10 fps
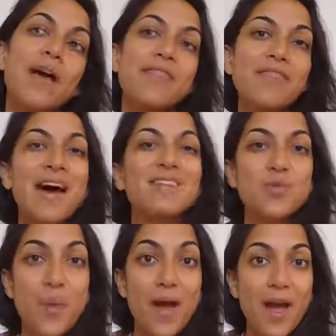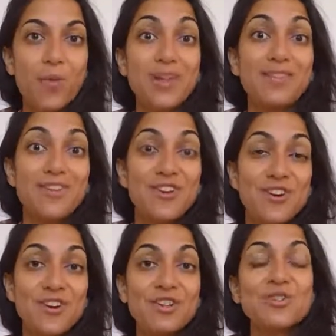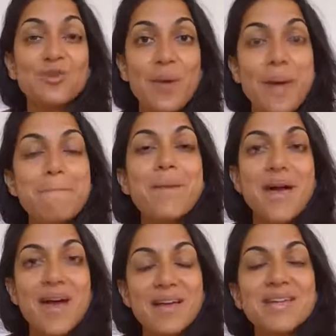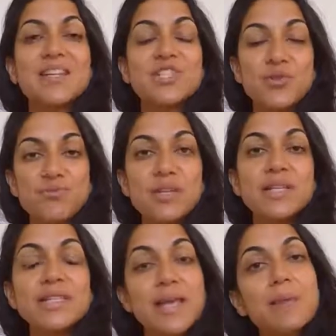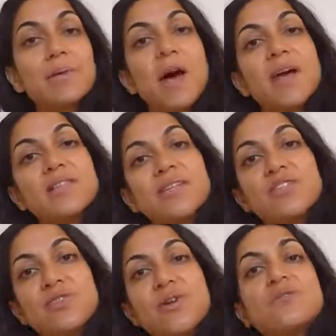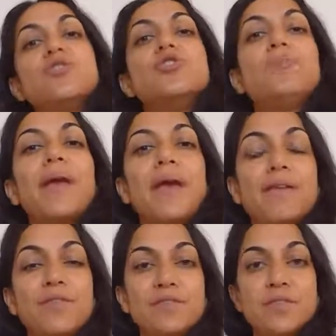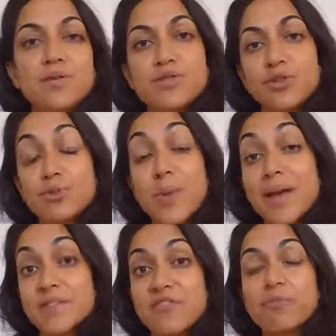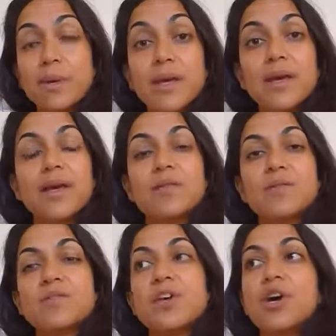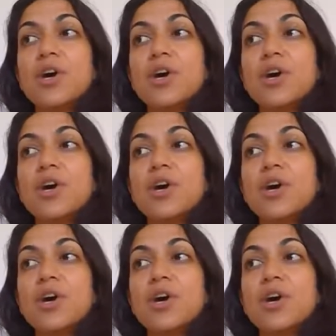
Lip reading: And that's where we learn to embed and to really stabilize into those new behaviors, those new ways of being, those